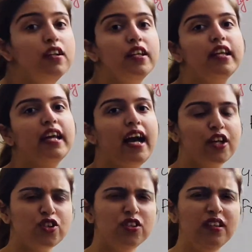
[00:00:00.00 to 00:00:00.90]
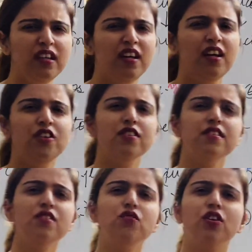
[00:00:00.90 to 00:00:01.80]
reaction, just
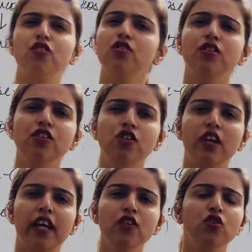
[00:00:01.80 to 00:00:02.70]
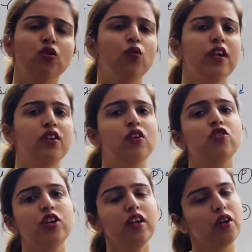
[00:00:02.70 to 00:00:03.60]
a structural change, no
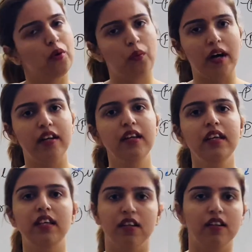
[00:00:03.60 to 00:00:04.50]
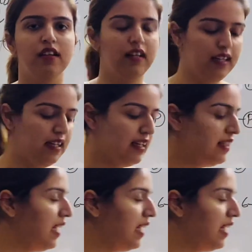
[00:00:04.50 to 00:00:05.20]
energy required here. The